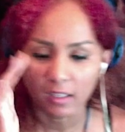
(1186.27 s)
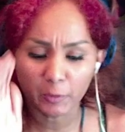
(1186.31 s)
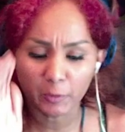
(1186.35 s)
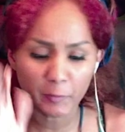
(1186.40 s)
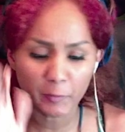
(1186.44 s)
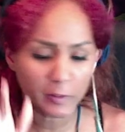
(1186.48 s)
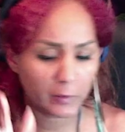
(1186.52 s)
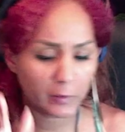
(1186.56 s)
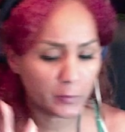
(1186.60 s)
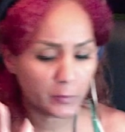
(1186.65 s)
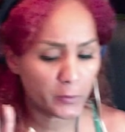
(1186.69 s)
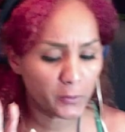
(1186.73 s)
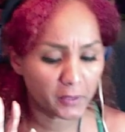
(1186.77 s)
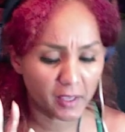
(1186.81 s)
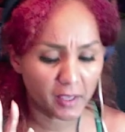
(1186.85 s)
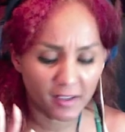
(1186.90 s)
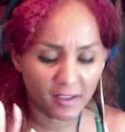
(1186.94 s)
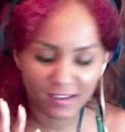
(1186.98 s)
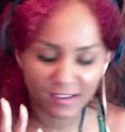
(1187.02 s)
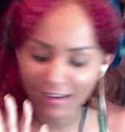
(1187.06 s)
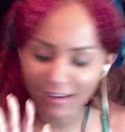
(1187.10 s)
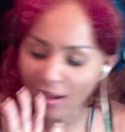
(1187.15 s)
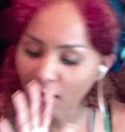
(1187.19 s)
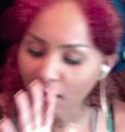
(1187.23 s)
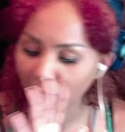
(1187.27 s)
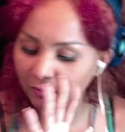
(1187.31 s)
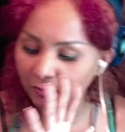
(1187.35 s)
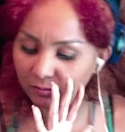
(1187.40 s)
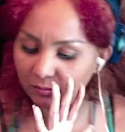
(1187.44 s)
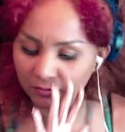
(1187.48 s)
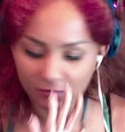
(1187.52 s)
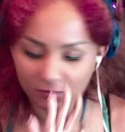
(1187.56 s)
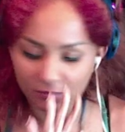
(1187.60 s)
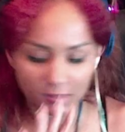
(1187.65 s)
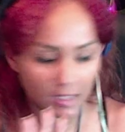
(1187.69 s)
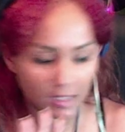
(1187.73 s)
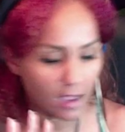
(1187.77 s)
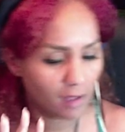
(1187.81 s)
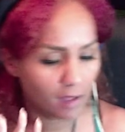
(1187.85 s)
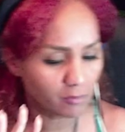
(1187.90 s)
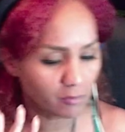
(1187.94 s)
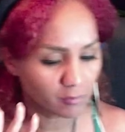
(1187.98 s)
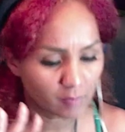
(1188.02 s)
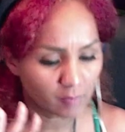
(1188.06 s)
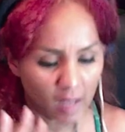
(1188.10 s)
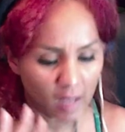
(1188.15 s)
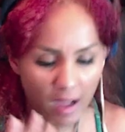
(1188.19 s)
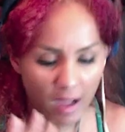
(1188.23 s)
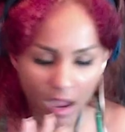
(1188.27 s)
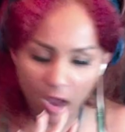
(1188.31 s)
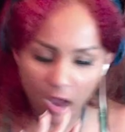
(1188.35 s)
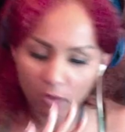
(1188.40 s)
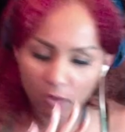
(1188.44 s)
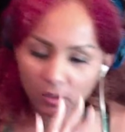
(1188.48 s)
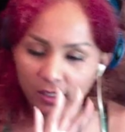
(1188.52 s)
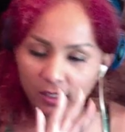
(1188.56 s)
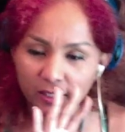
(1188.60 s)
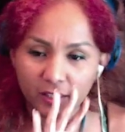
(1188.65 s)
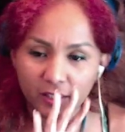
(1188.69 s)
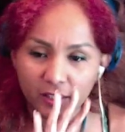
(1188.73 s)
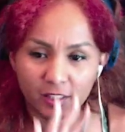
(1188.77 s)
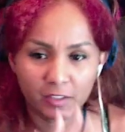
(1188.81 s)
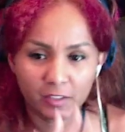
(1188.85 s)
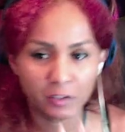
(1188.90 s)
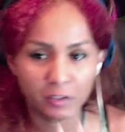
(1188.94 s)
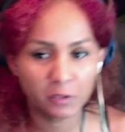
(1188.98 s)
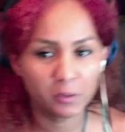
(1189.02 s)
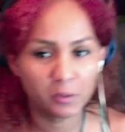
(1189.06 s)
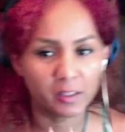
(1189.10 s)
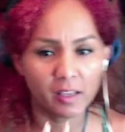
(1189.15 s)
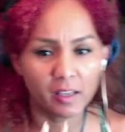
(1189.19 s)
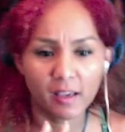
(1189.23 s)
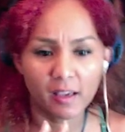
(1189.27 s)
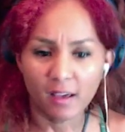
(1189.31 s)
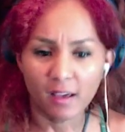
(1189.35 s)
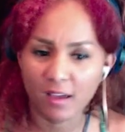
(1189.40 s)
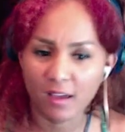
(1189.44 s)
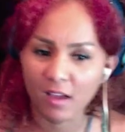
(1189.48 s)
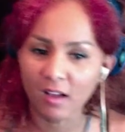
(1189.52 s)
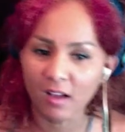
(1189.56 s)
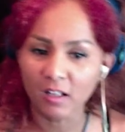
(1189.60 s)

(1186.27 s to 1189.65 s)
No, you care how little you care.